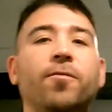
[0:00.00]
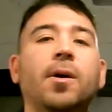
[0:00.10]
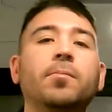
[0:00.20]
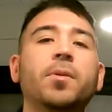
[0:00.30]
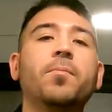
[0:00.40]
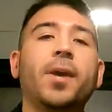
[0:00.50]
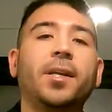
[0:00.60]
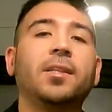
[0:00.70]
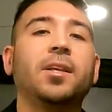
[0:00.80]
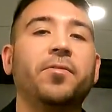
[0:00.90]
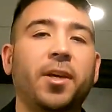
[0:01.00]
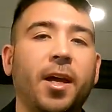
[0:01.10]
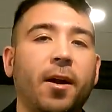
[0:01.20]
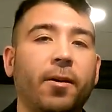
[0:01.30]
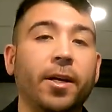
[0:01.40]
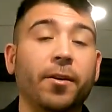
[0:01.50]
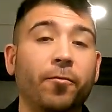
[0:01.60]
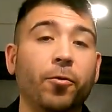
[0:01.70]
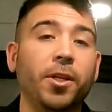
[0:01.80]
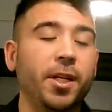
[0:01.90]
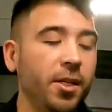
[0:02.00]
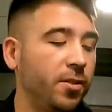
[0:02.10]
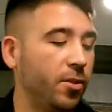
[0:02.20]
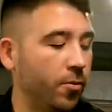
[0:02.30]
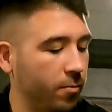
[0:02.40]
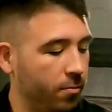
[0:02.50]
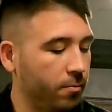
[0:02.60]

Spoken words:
from the main living area if we need to.